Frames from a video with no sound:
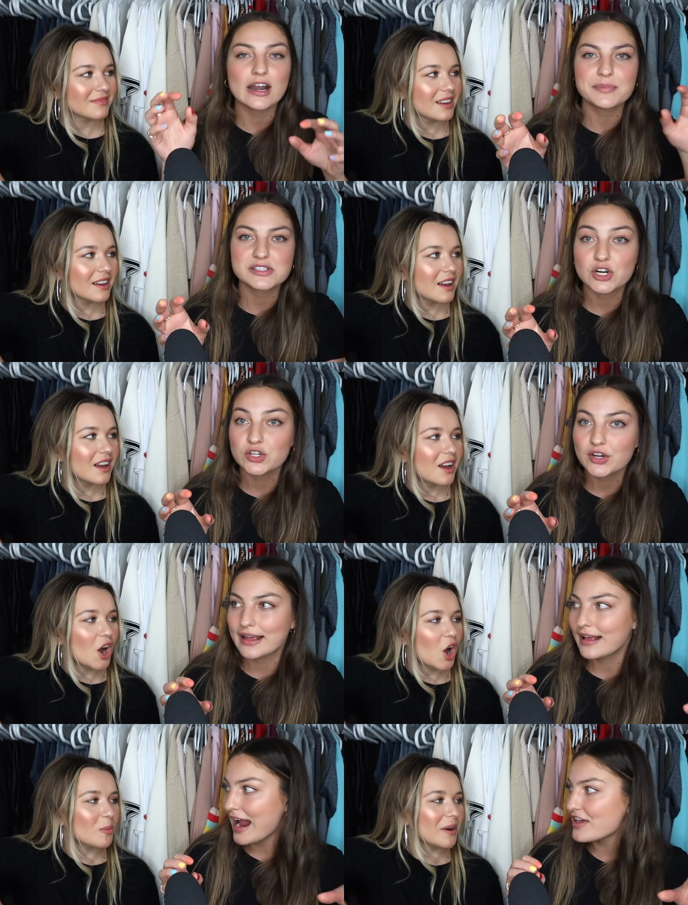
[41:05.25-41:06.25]
Speaker 1: get up and start looking,
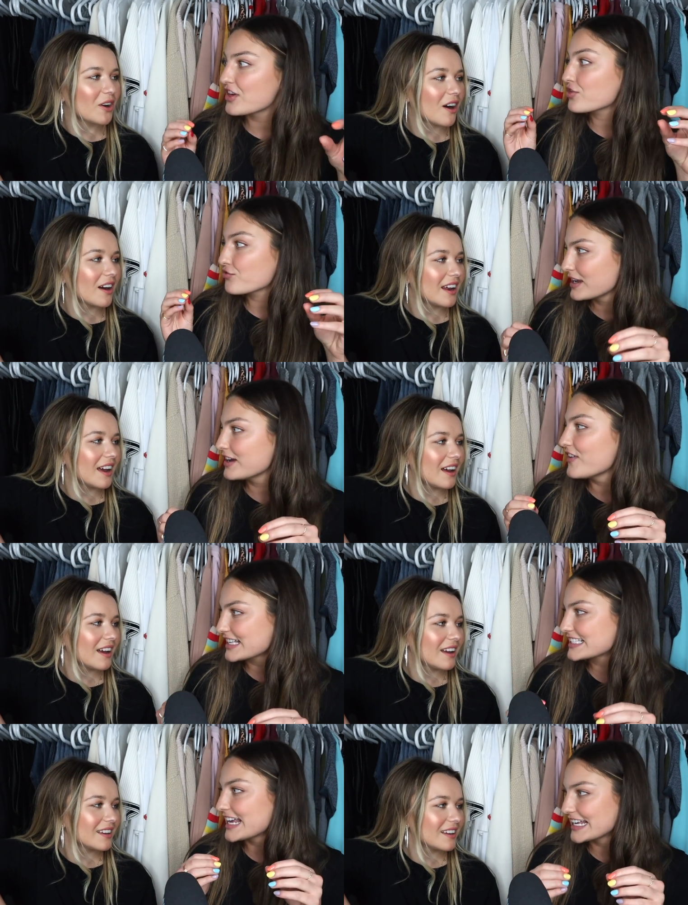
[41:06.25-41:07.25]
oh, and the three of us
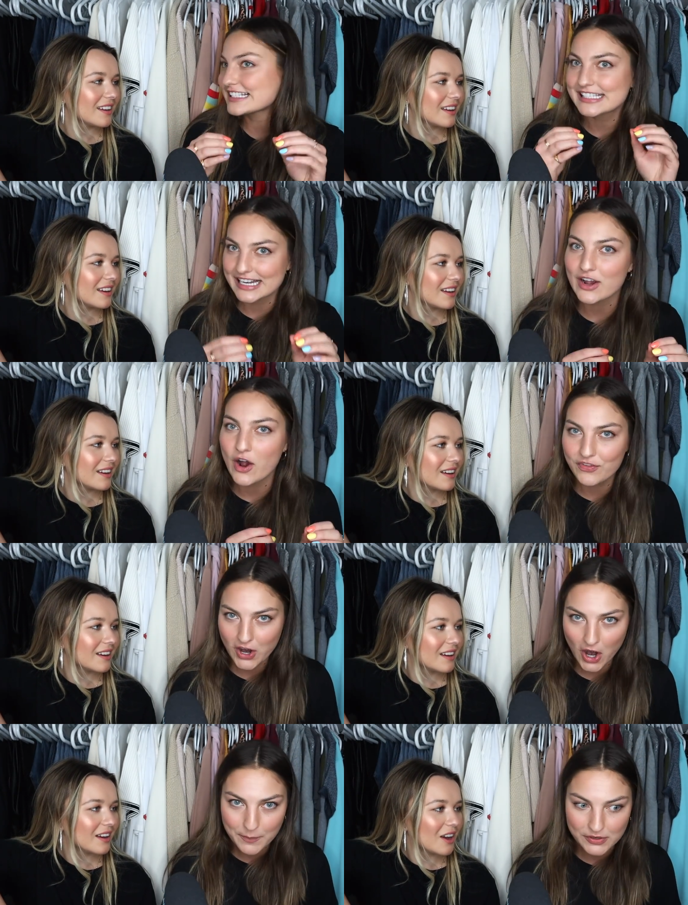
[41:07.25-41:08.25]
stay sitting on the
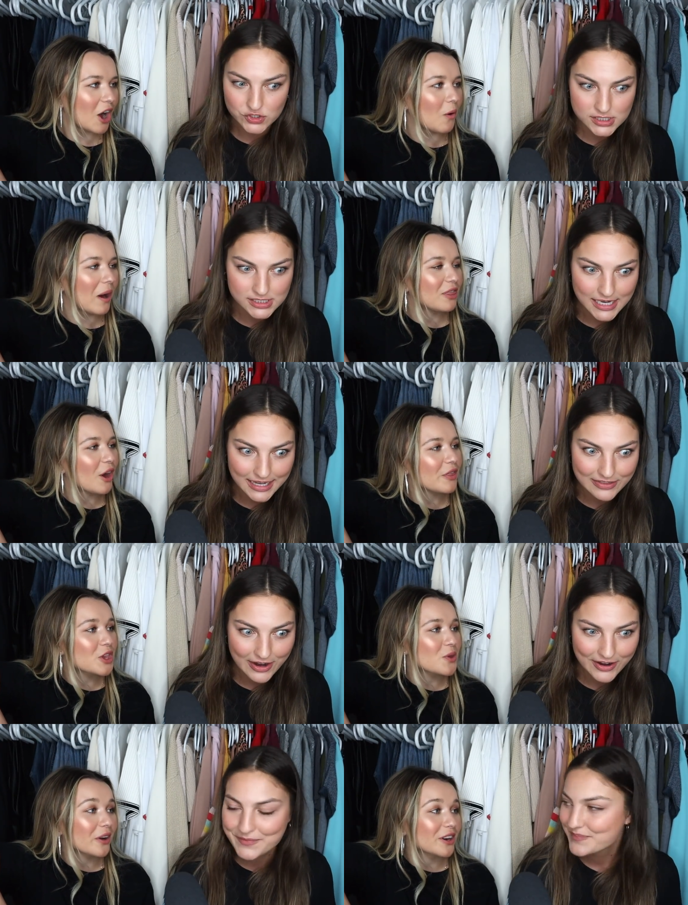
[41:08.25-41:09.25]
carpet. oh, I thought that
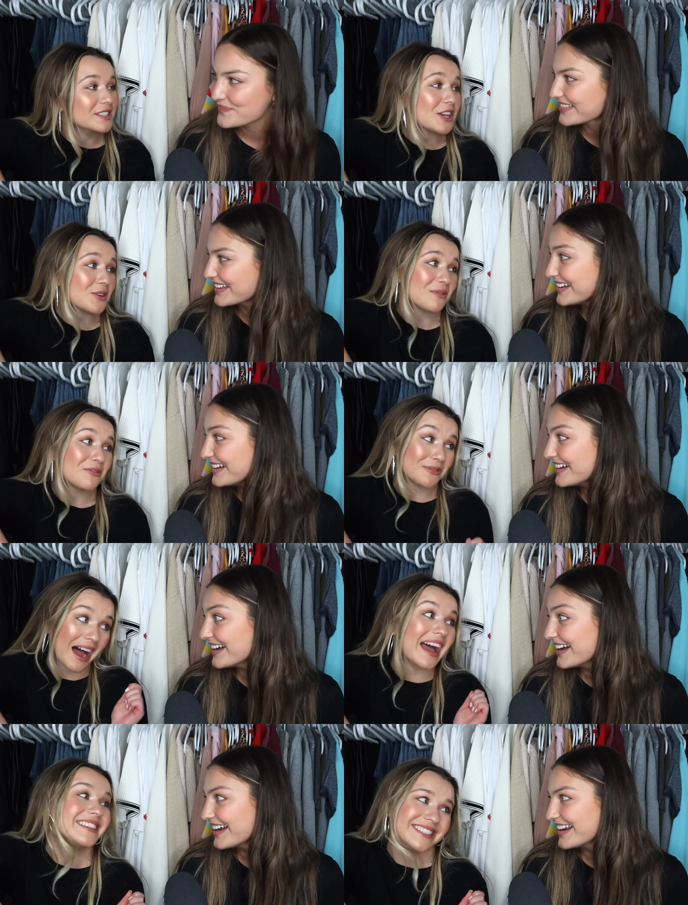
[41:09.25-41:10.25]
you were gonna say you'd
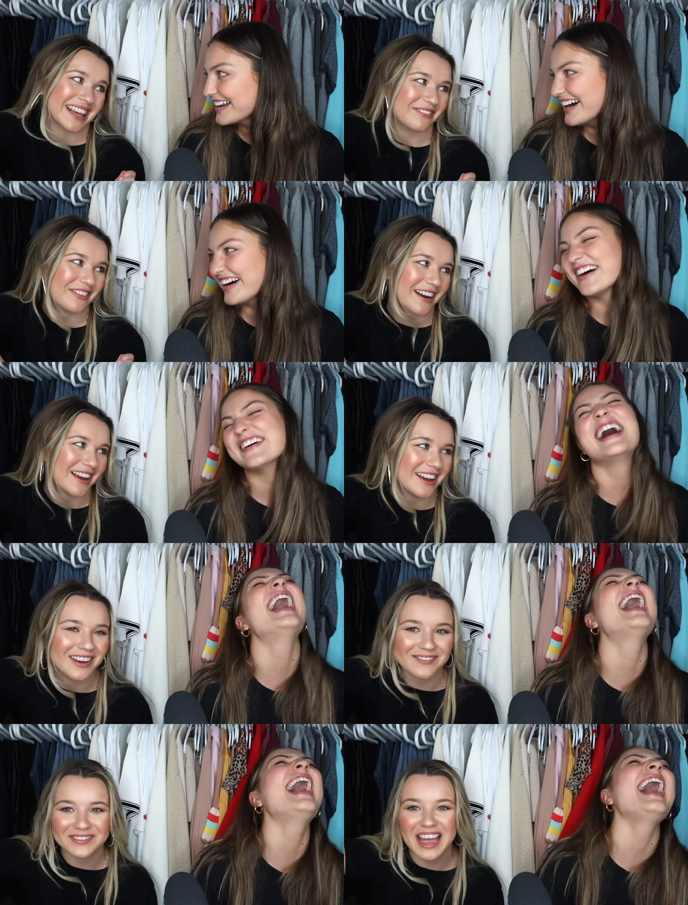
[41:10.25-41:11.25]
find it. oh,
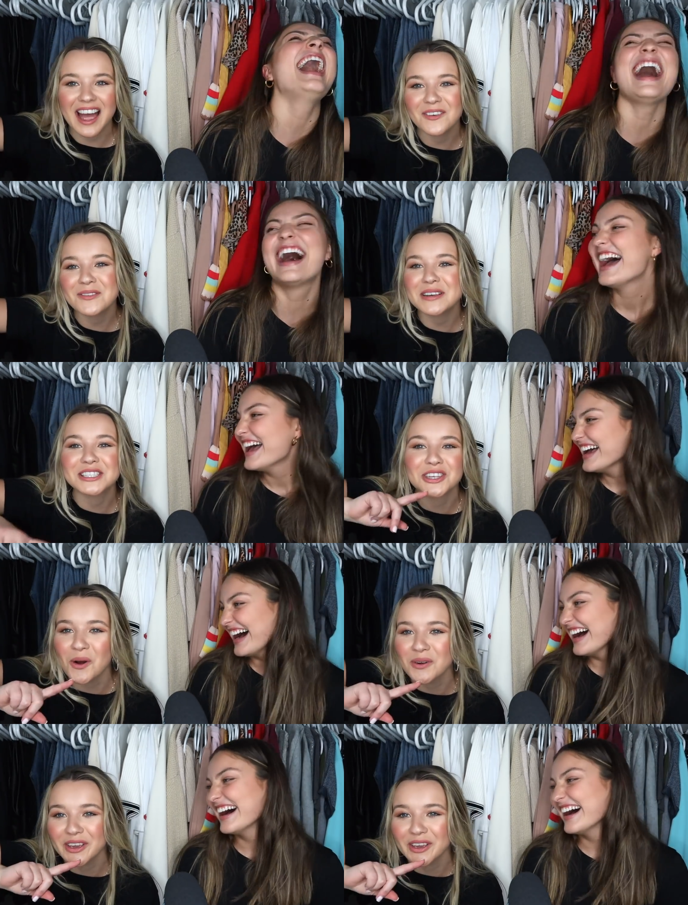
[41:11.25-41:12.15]
him.
Speaker 2: that would be so